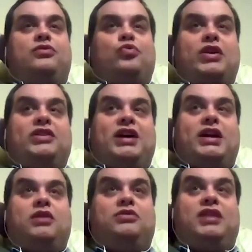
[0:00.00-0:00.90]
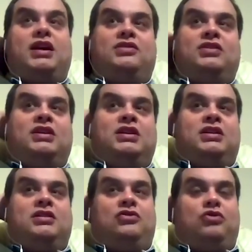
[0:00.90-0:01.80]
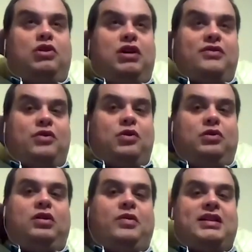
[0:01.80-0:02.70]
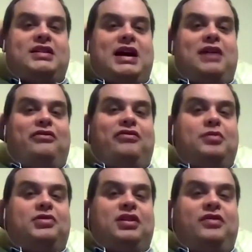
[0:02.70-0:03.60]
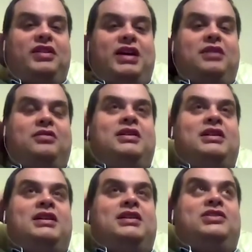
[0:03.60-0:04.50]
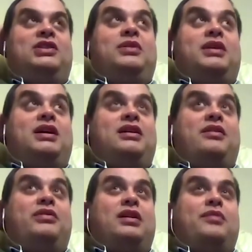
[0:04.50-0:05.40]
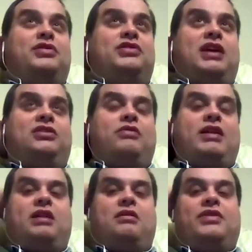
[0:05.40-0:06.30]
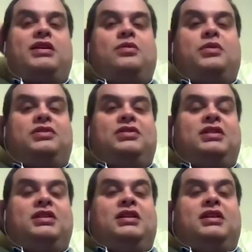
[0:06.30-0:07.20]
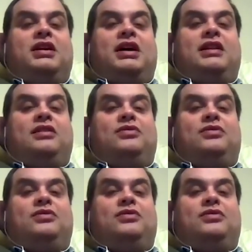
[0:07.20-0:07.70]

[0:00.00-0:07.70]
one day you did drive all the way down from Silverdale to here. It was set to Racco, I think it was, and